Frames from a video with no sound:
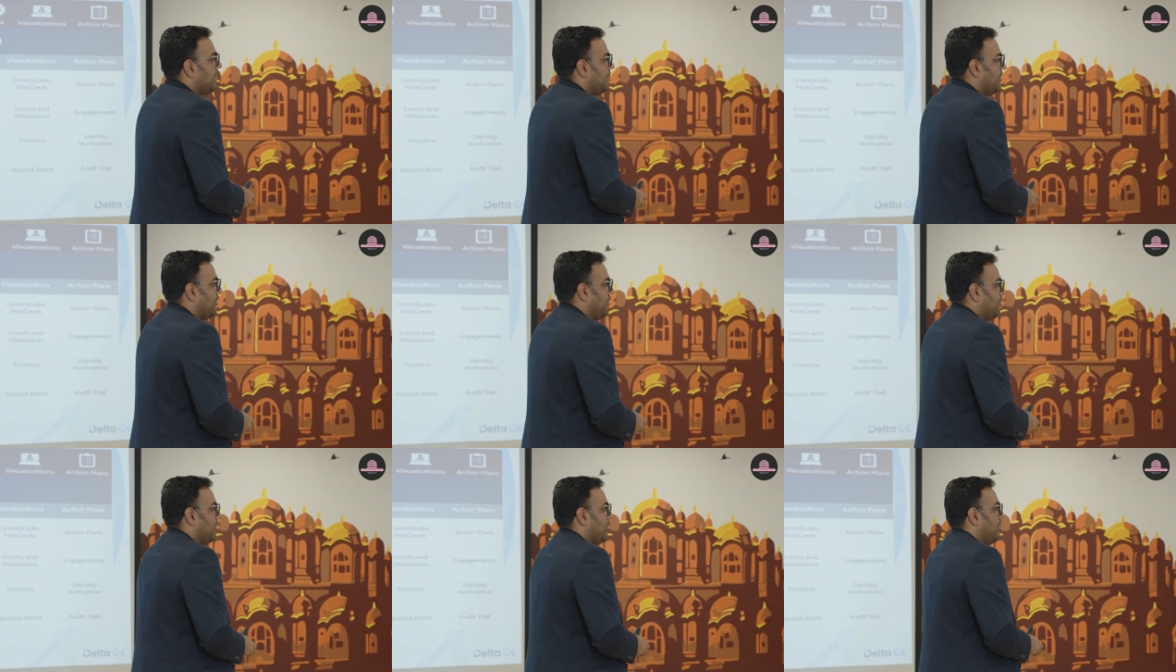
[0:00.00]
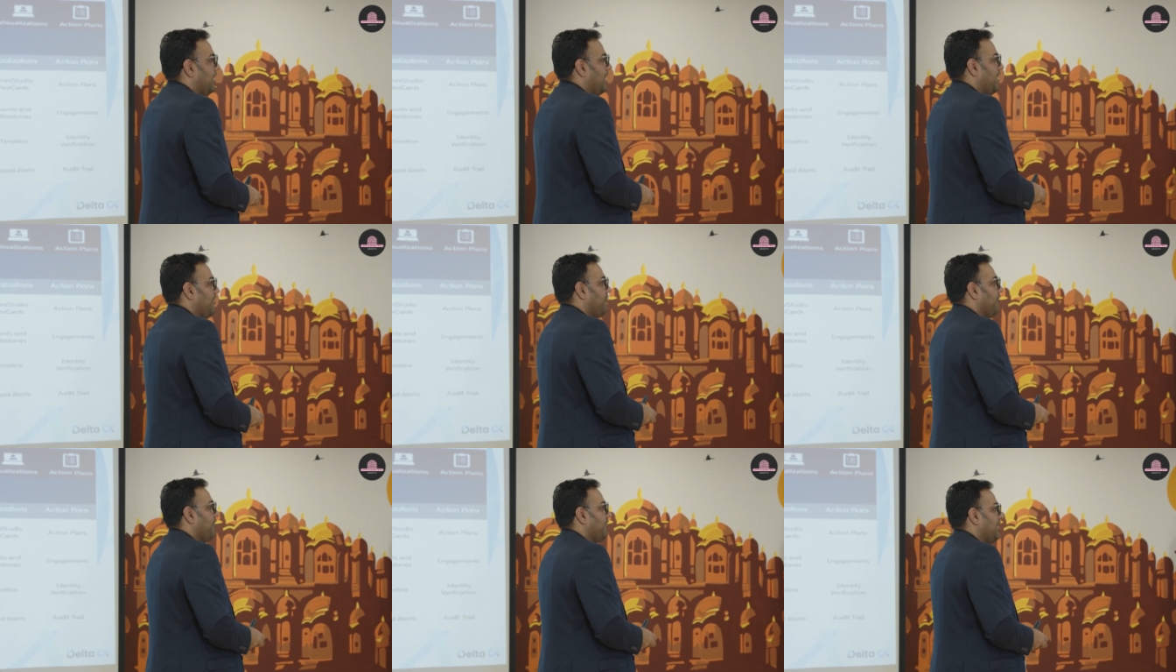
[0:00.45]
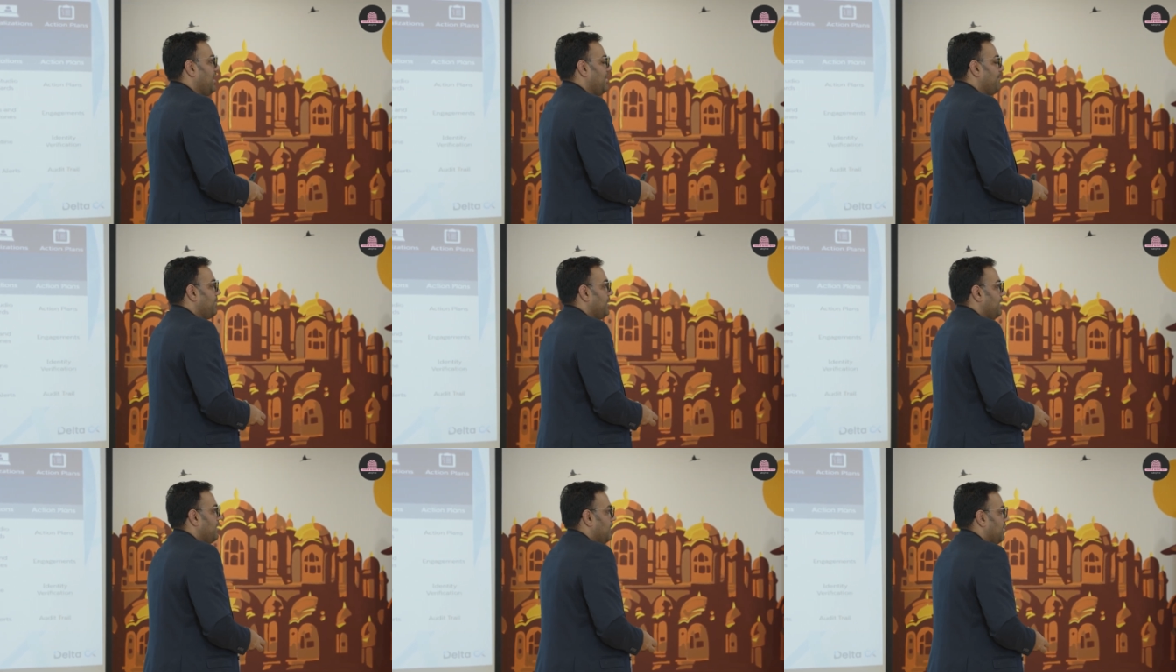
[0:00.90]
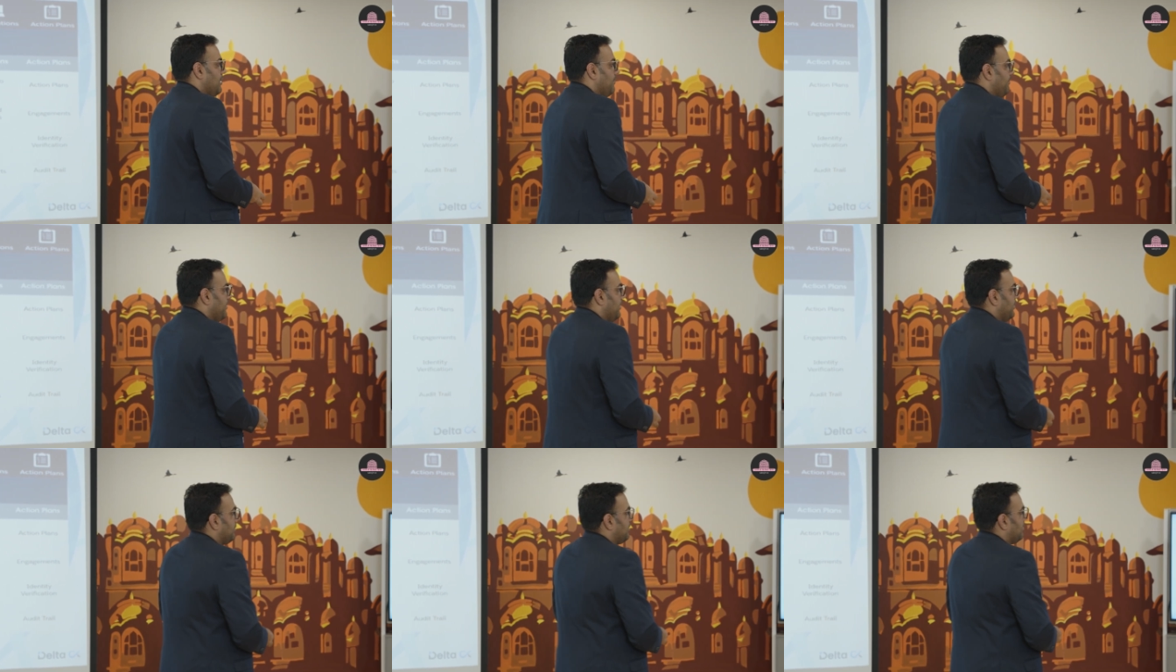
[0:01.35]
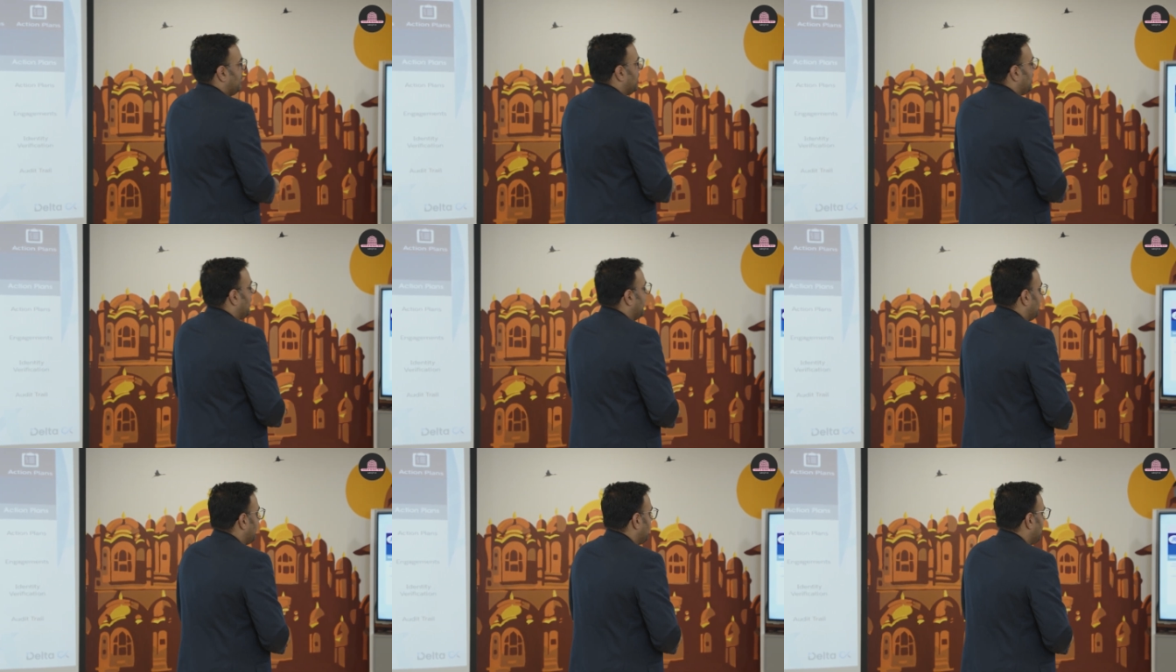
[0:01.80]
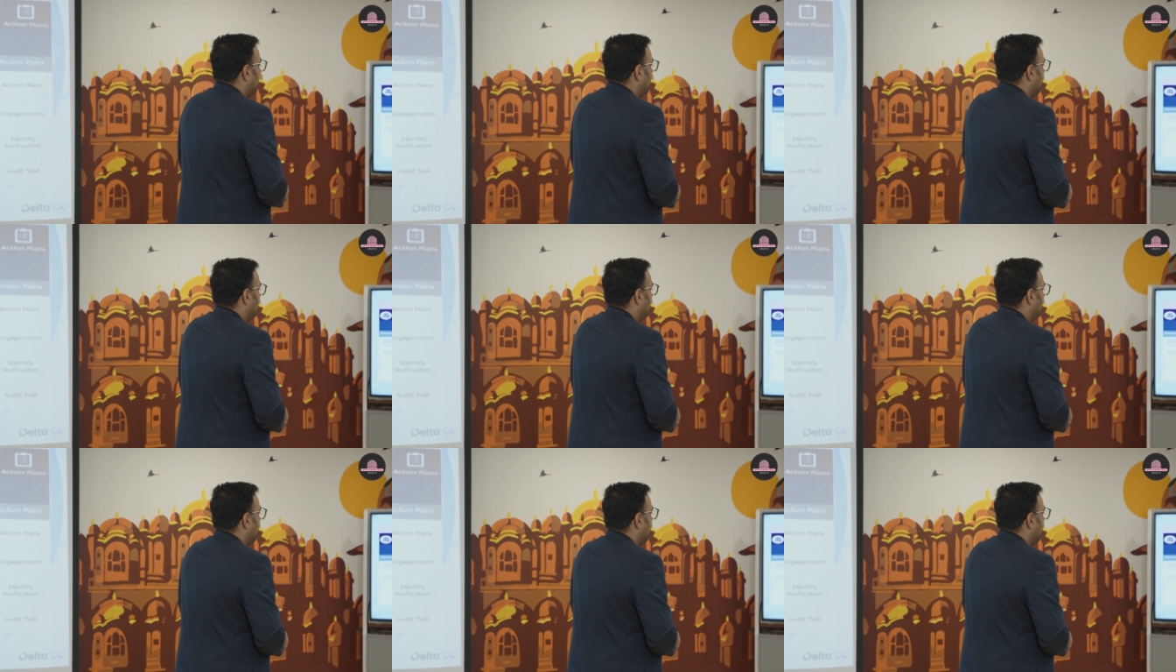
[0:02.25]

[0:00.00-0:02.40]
if that particular person is,